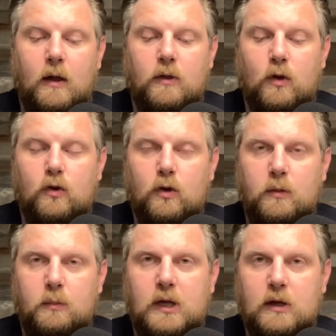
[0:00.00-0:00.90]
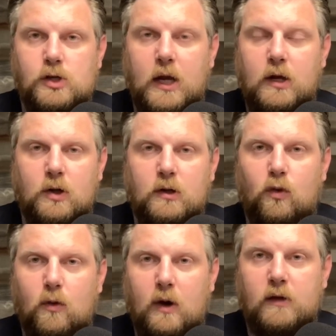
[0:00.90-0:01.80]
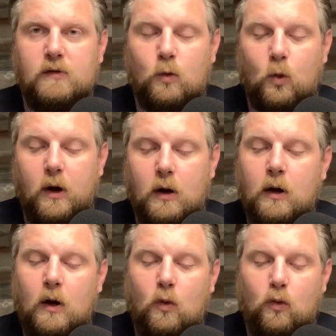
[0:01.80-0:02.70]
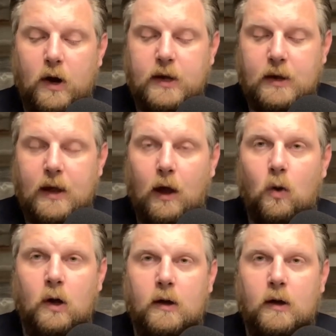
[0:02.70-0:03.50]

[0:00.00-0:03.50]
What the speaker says: there could be a change on the horizon where right now,